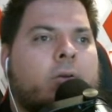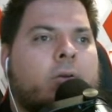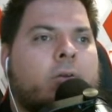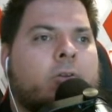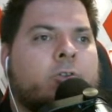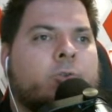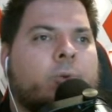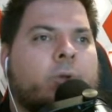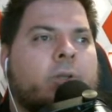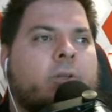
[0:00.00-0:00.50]

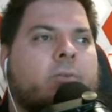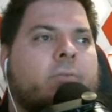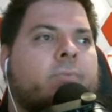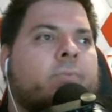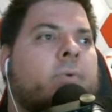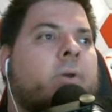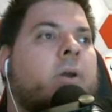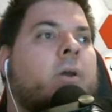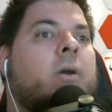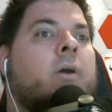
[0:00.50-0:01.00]
Sweet.
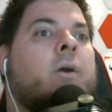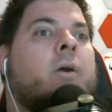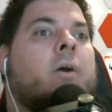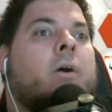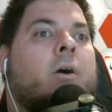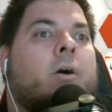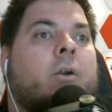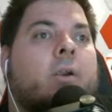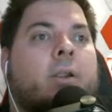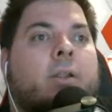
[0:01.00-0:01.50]

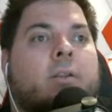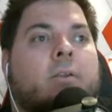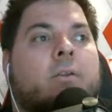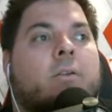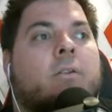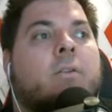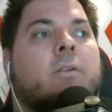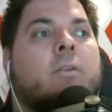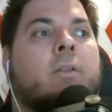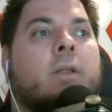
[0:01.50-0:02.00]
All right.
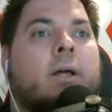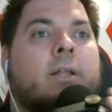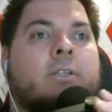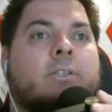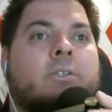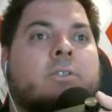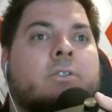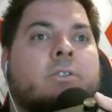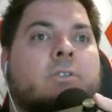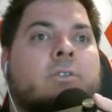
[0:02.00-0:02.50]

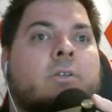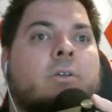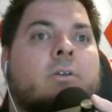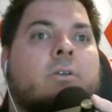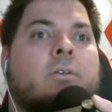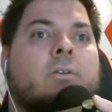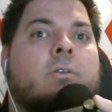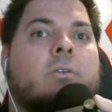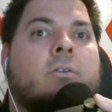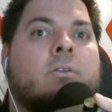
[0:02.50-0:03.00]
Let's
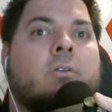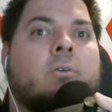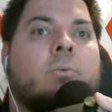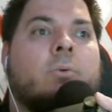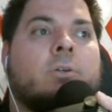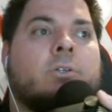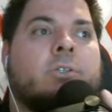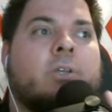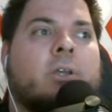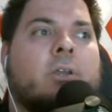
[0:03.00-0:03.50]
do our
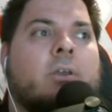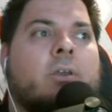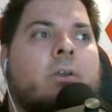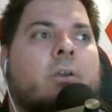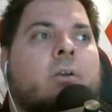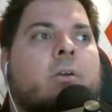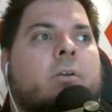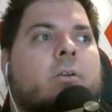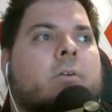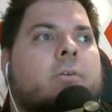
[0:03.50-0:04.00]
second
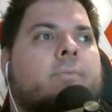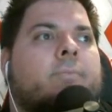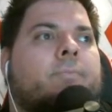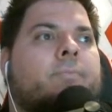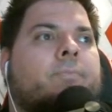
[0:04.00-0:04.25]
character.